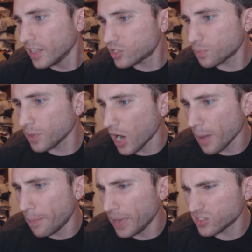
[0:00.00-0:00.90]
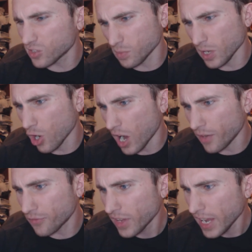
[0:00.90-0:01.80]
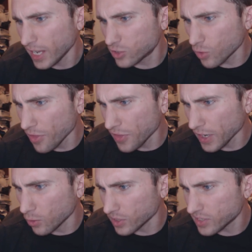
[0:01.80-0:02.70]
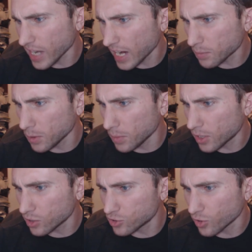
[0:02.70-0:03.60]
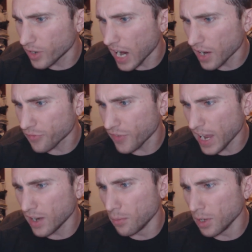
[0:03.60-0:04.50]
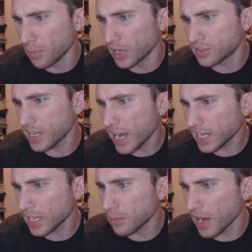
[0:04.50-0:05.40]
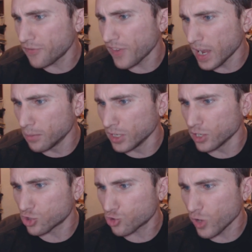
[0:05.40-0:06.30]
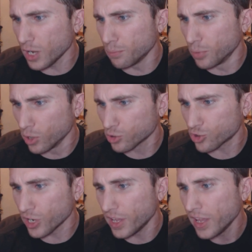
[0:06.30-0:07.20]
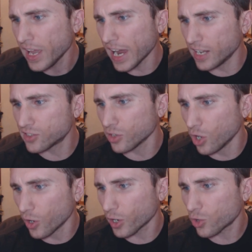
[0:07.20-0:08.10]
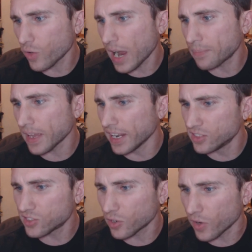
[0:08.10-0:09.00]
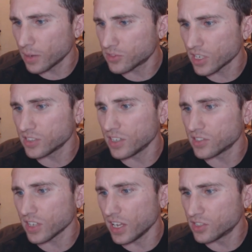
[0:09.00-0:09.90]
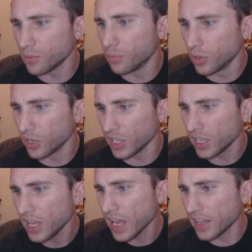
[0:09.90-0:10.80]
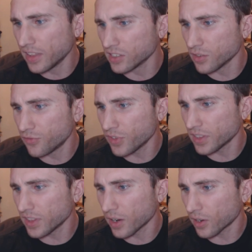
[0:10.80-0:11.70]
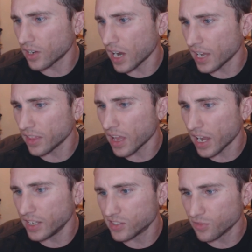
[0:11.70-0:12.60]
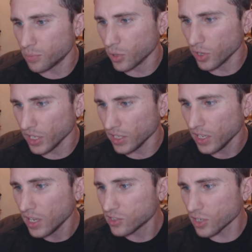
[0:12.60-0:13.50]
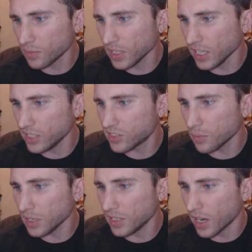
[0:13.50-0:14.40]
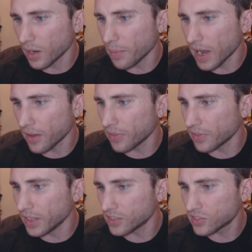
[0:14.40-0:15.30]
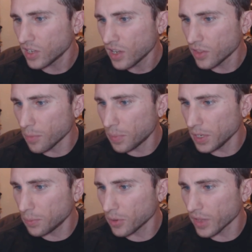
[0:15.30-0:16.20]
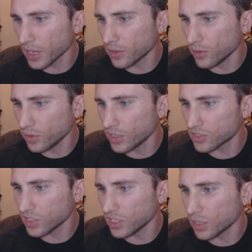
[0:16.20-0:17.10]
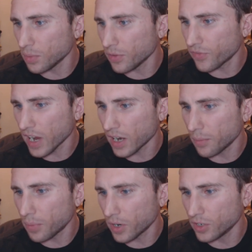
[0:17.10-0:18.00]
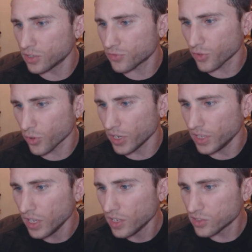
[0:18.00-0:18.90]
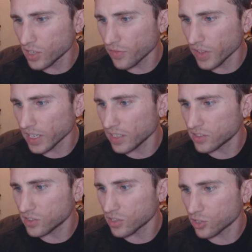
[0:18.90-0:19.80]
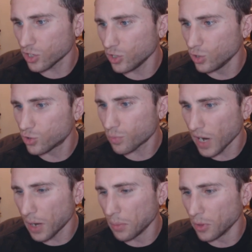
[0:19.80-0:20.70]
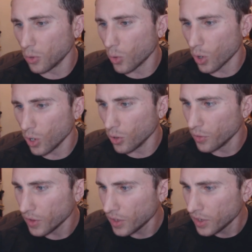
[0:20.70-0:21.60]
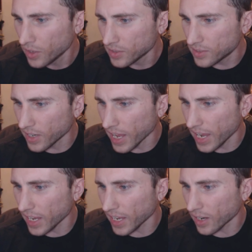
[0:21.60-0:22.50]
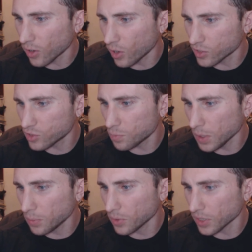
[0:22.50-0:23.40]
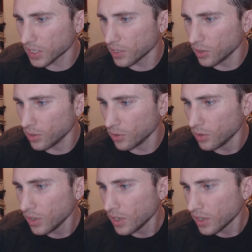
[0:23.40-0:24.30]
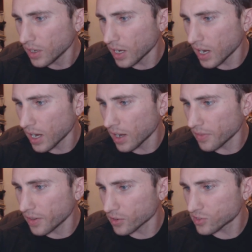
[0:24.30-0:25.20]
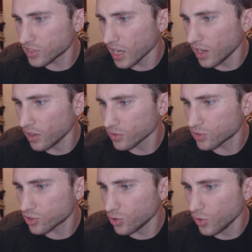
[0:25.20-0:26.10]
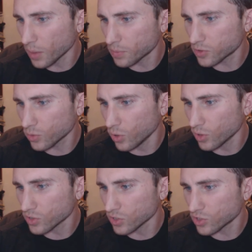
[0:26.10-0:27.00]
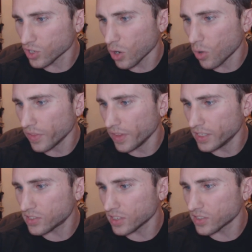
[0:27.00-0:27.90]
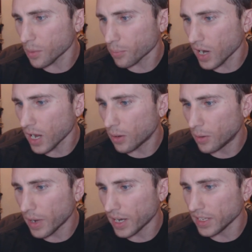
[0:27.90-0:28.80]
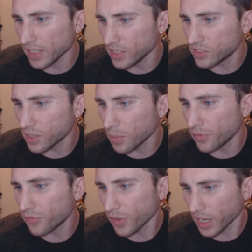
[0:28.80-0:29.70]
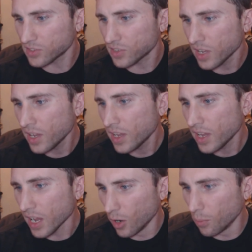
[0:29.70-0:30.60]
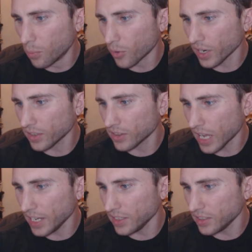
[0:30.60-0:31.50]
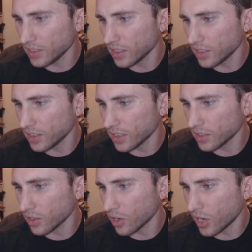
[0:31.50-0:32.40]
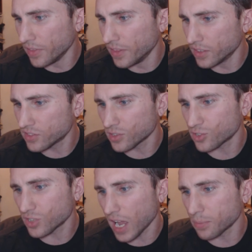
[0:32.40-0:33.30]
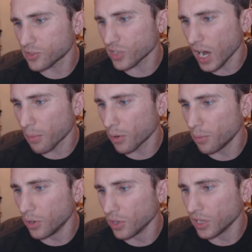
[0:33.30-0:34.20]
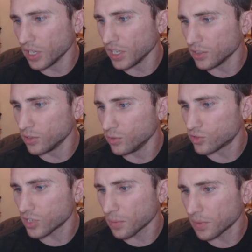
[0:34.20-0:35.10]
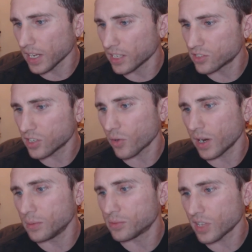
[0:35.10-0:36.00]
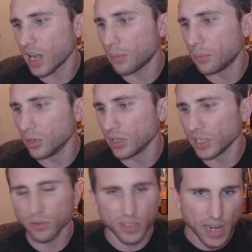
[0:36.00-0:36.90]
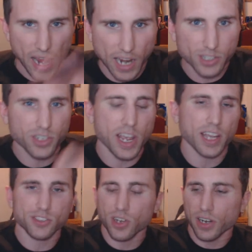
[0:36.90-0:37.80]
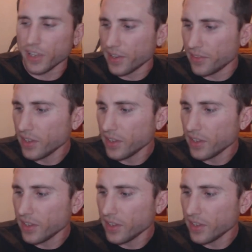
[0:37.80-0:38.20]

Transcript: This beyond pisses me off. It's one thing to attack me because you're not a fan of me, but attacking my family is straight bullshit. And it's a load of crap that Instagram says this isn't bullying and doesn't fit their guidelines of bullying. Something needs to be done about this. The people that do this need to be found and punished for it. Stuff like this is such a huge problem in the world. Today, it causes people to kill their cells, shoot up schools, and so on. This is a problem, and it needs to be fixed. Help bring light on this to stop cyberbullying. Do something, Instagram. Stop bullying with the hashtags on it.